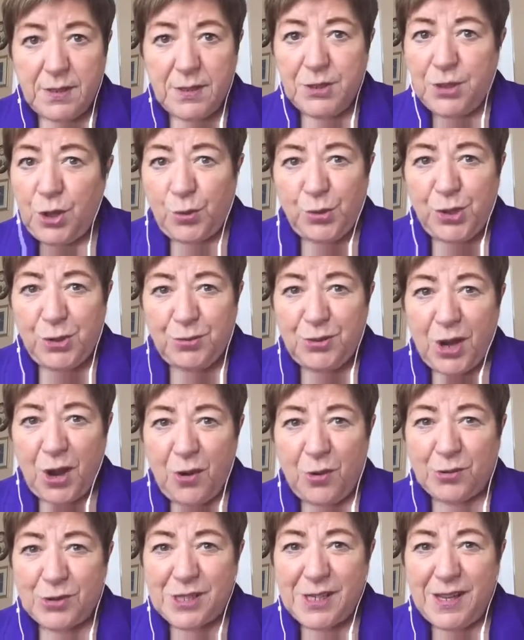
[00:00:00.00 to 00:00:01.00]
No, you
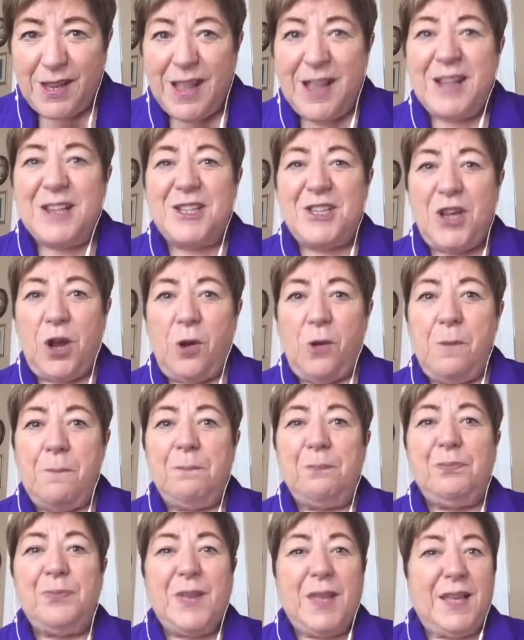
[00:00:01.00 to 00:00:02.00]
don't. So
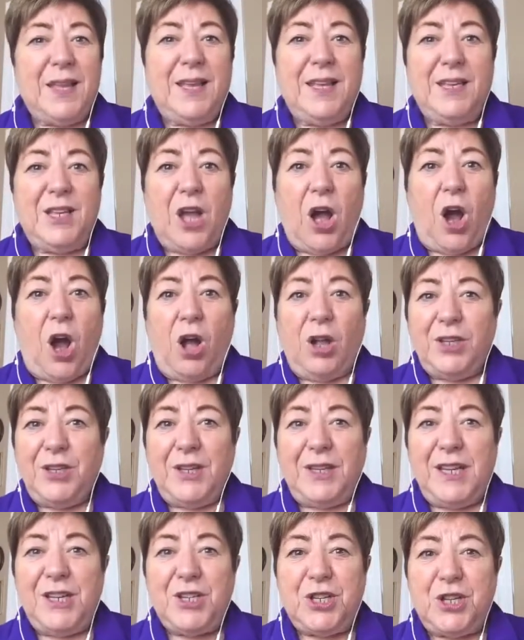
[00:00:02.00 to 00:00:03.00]
all you
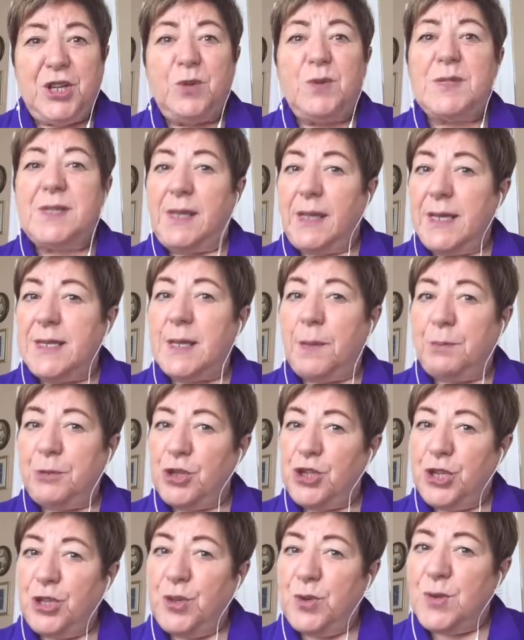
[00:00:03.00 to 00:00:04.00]
need to do is lace up your
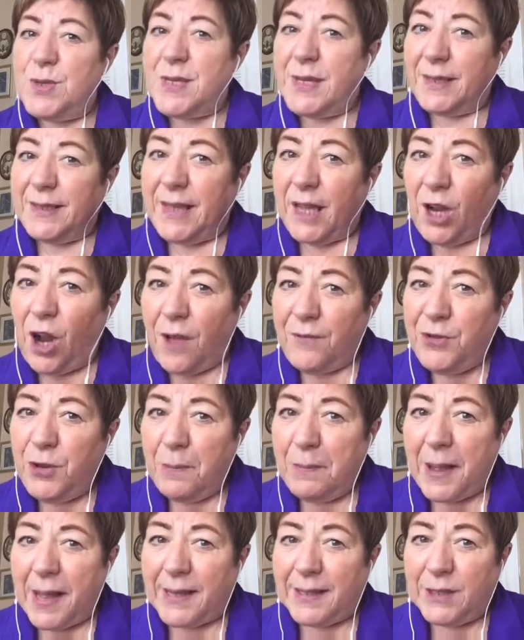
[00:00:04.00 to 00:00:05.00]
shoes and get off your
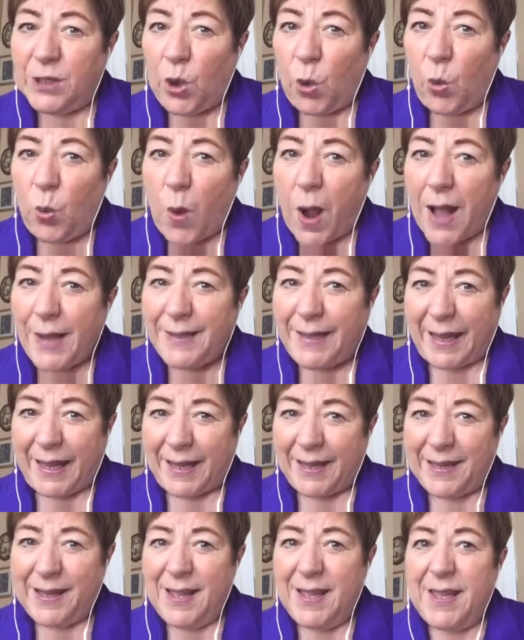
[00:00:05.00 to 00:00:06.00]
butt and go
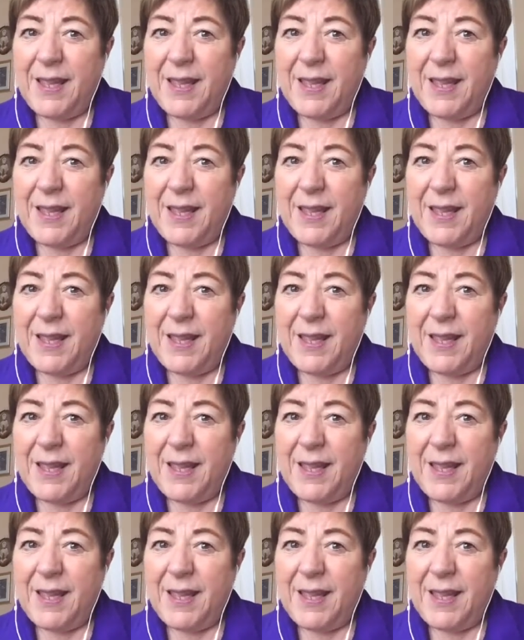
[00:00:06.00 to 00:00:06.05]
walking.